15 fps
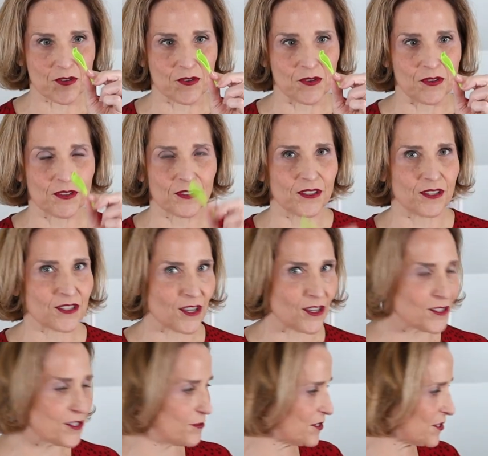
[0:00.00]
cool. There's
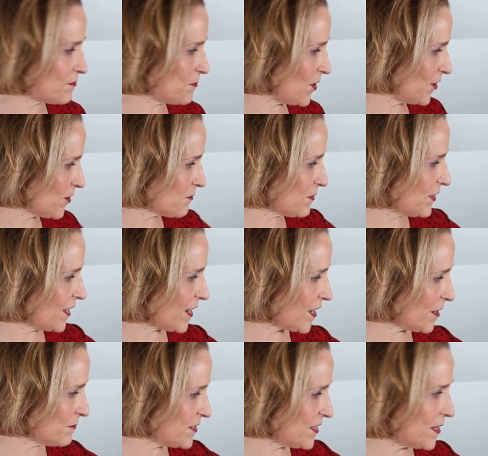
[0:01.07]
also a smaller one that
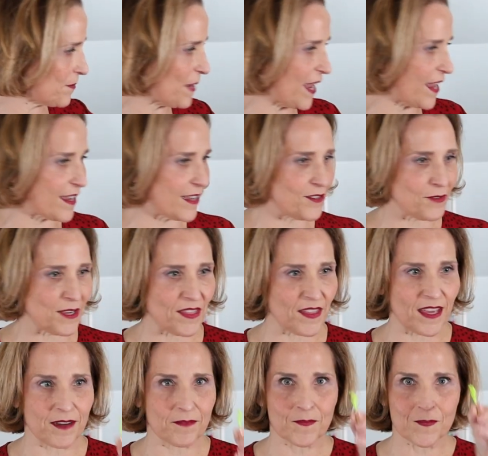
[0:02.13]
comes in the package with
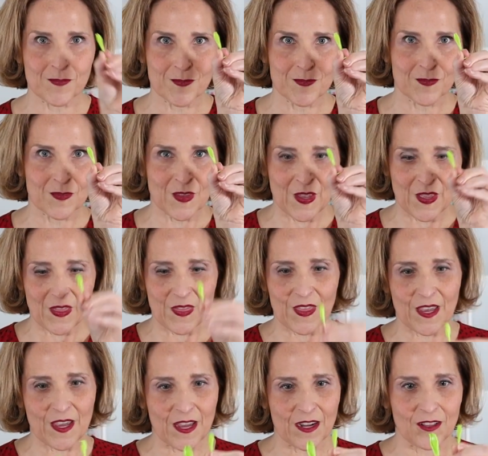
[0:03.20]
it.
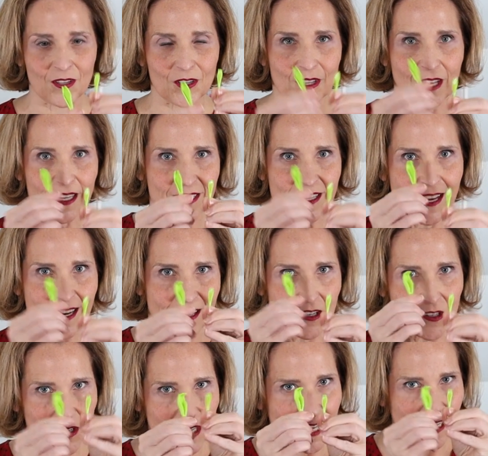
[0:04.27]
They kind of look like tiny
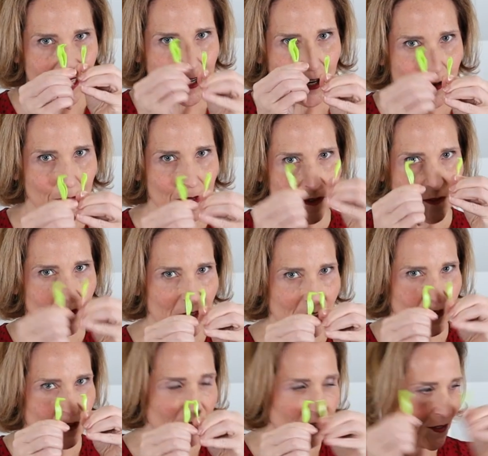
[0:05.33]
little king cobras.
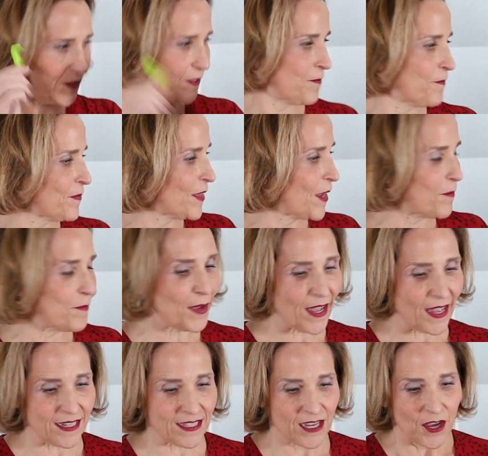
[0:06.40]

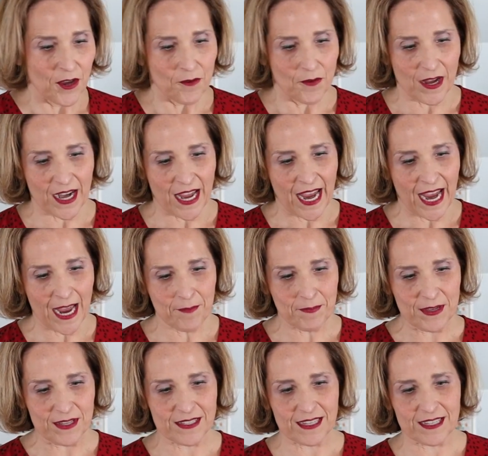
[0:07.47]
But what
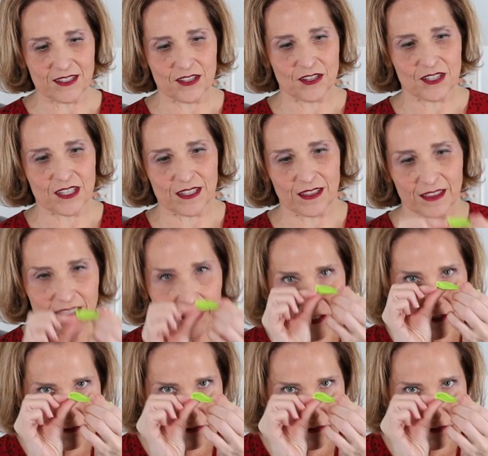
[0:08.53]
happens is there's a little